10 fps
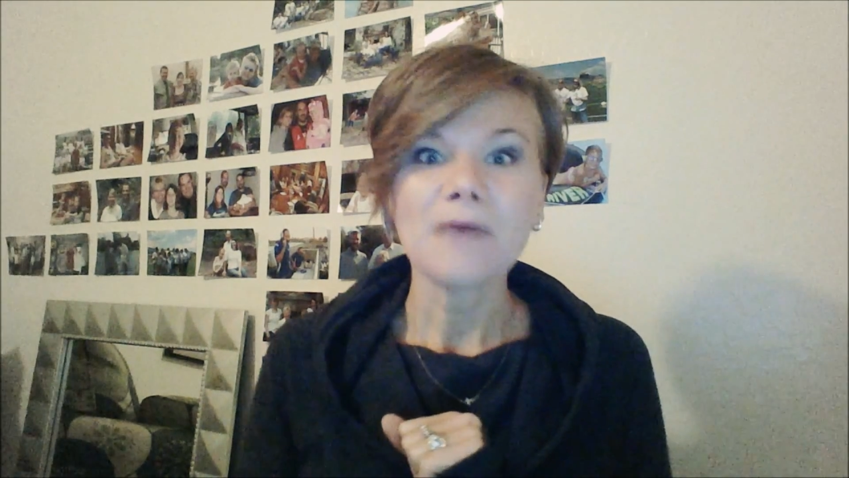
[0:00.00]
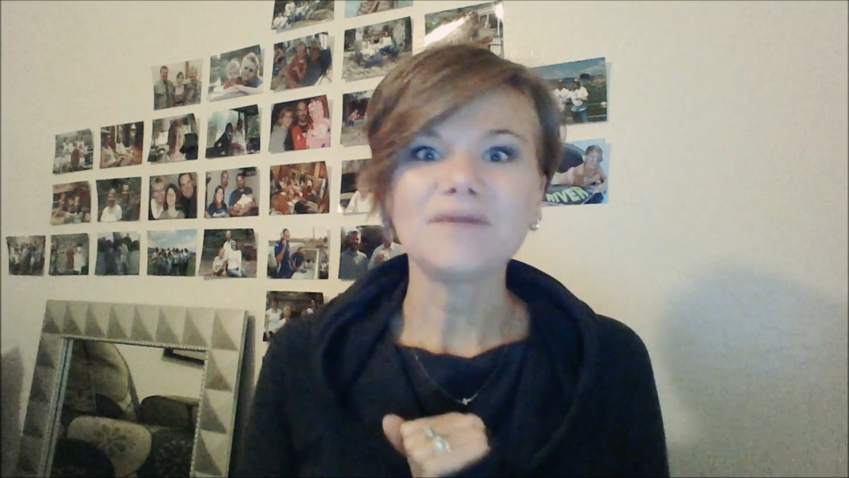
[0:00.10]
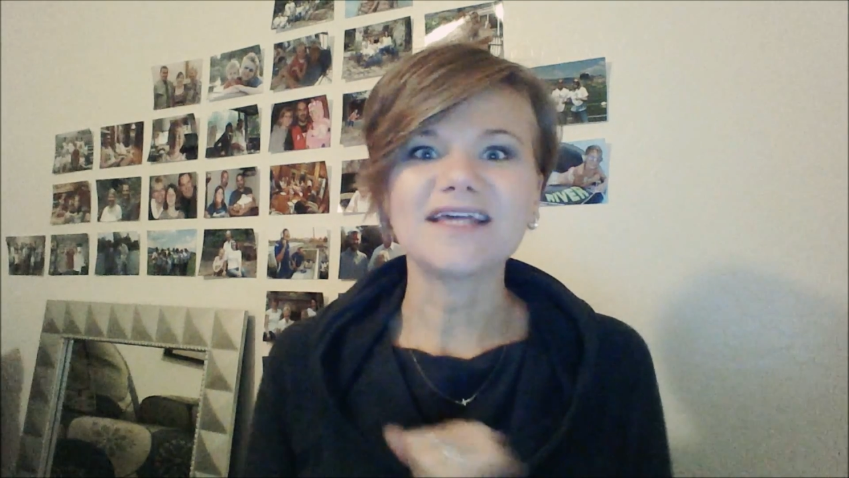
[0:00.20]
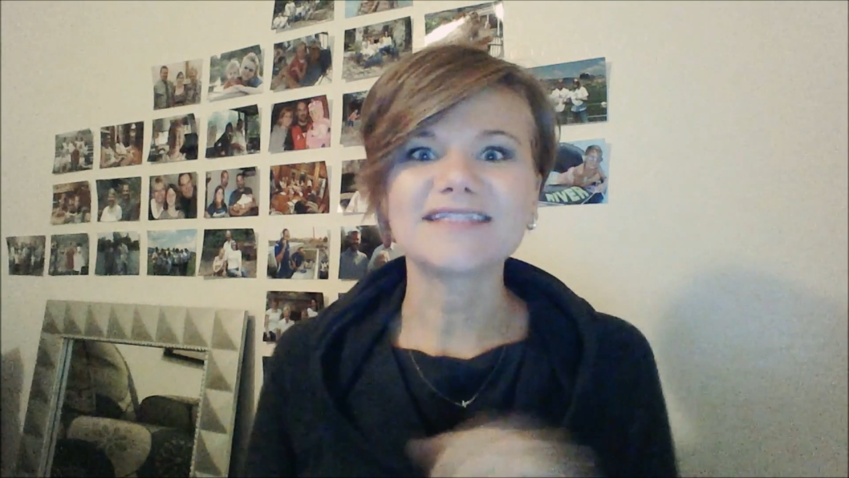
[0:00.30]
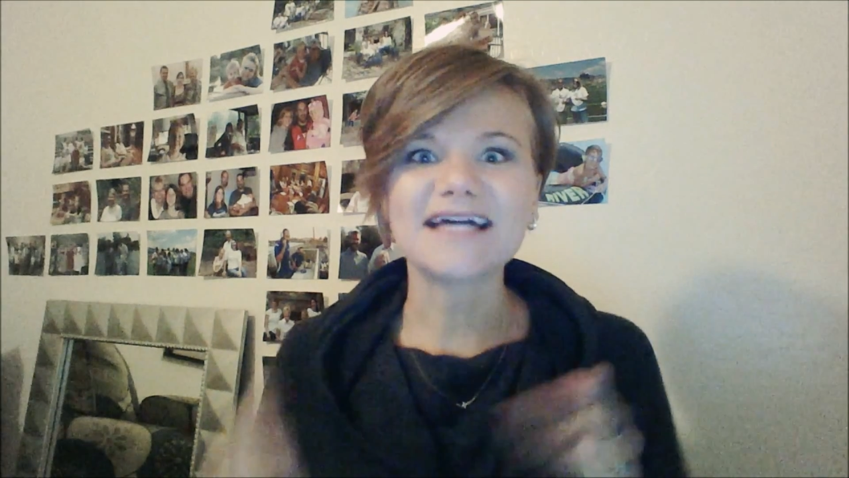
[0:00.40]

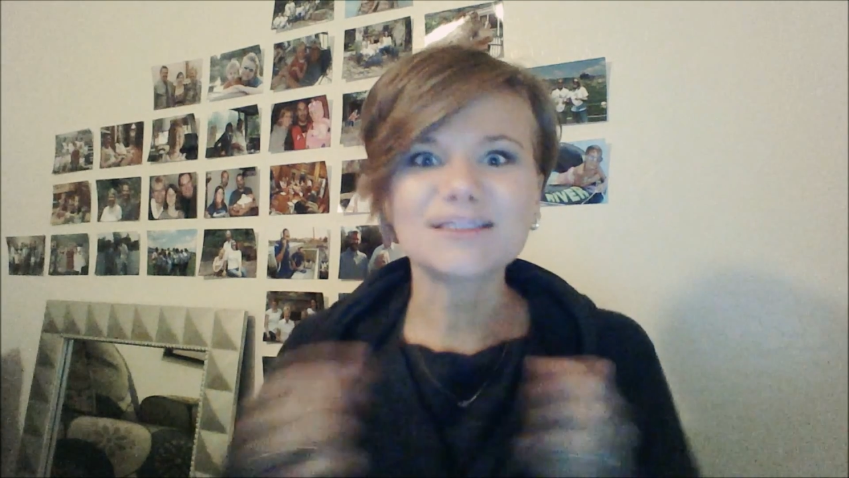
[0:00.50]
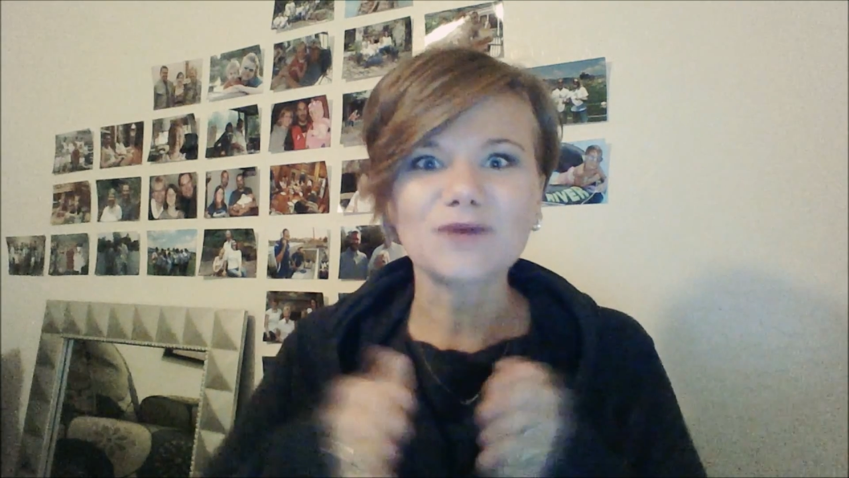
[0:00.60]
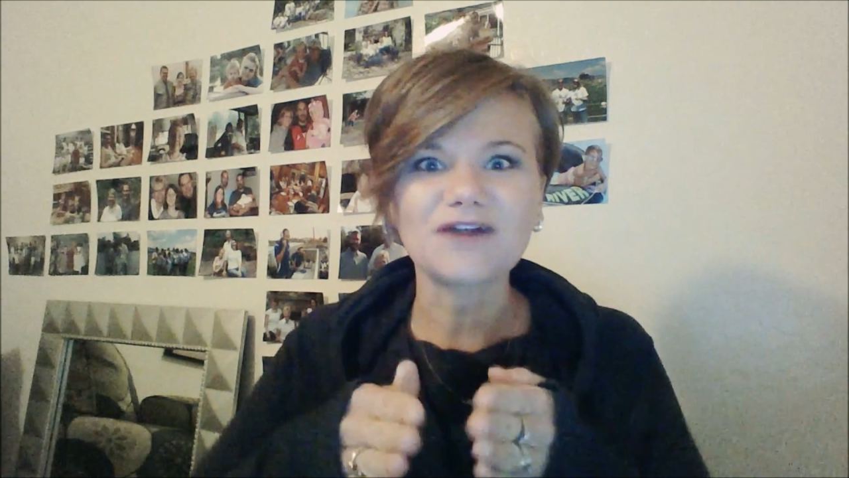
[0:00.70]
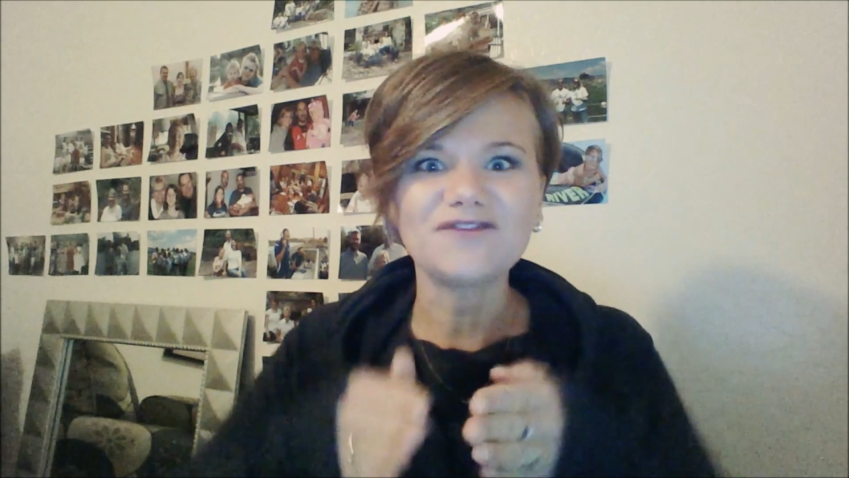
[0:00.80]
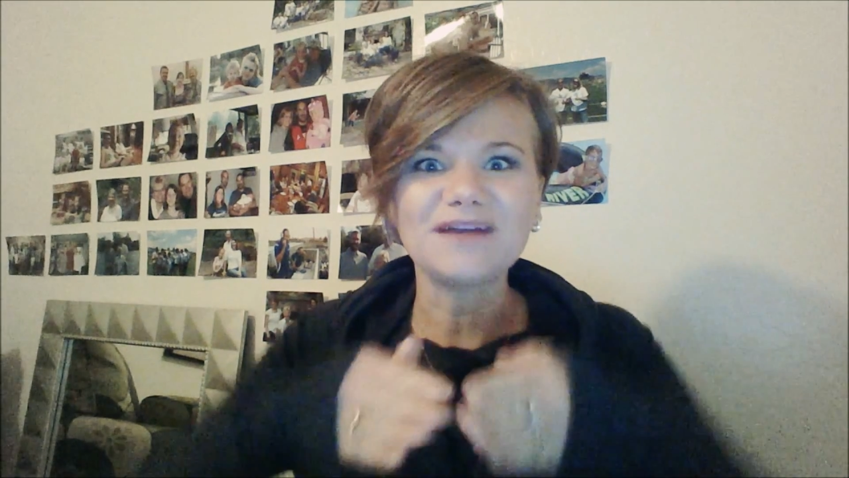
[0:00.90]
because that's
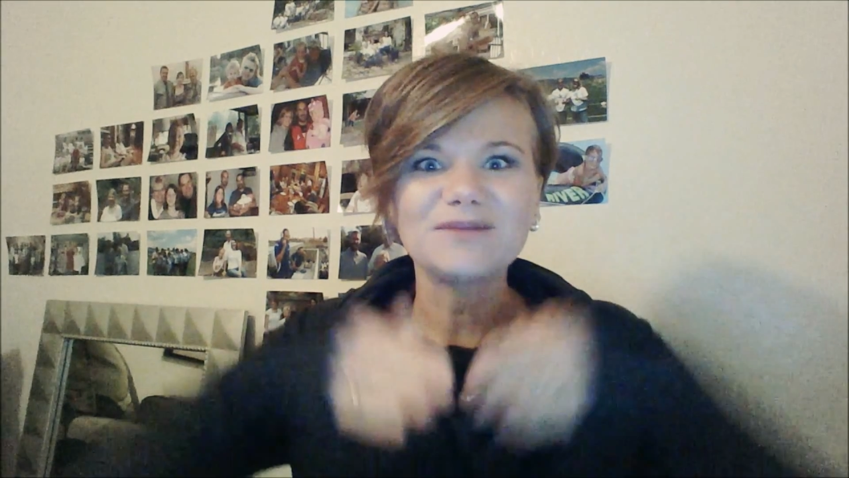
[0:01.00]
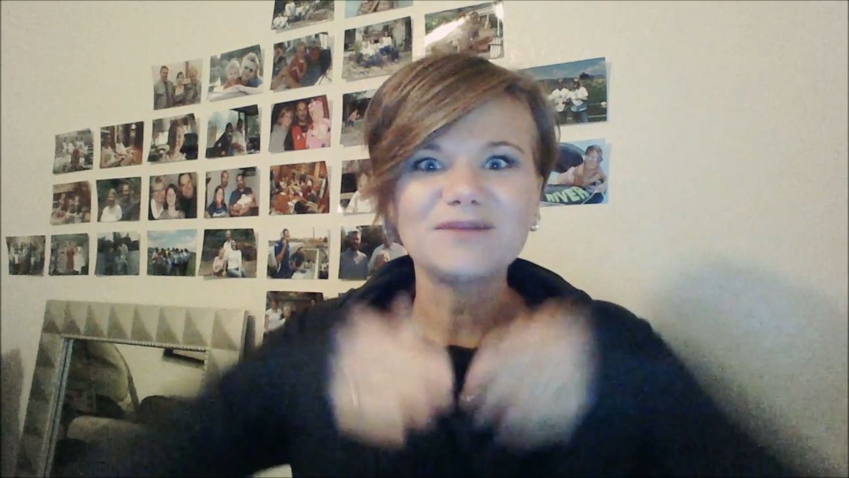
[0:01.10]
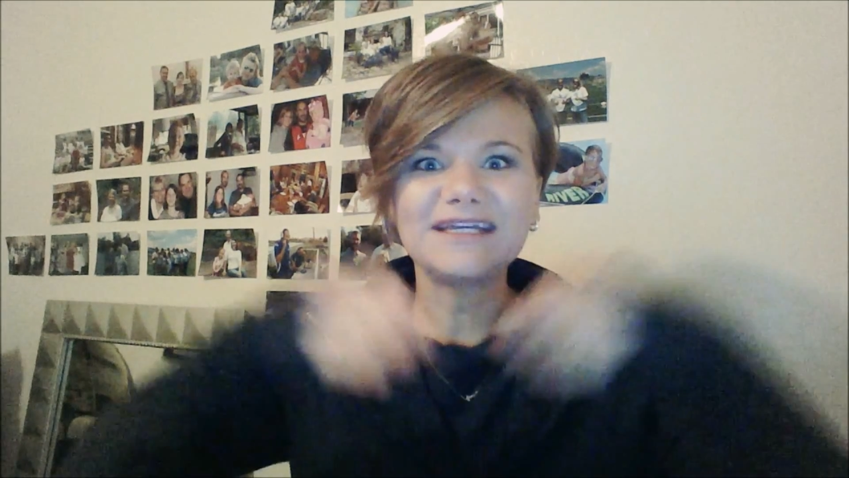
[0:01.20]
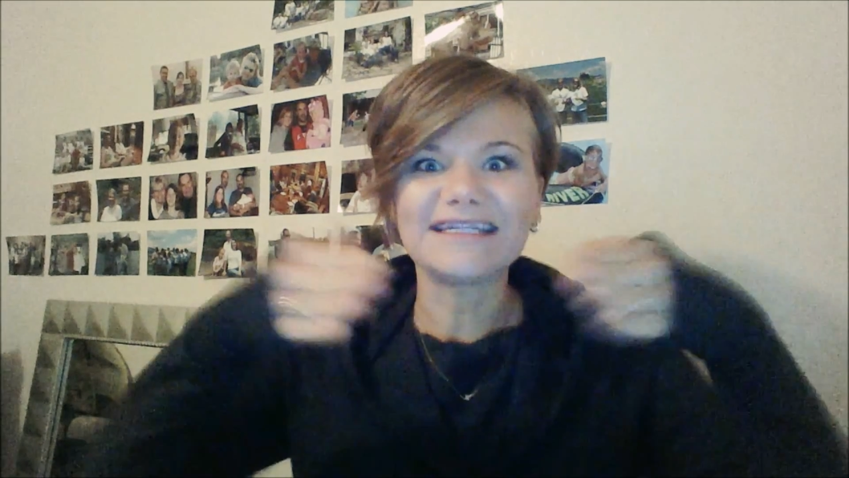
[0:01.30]
when our family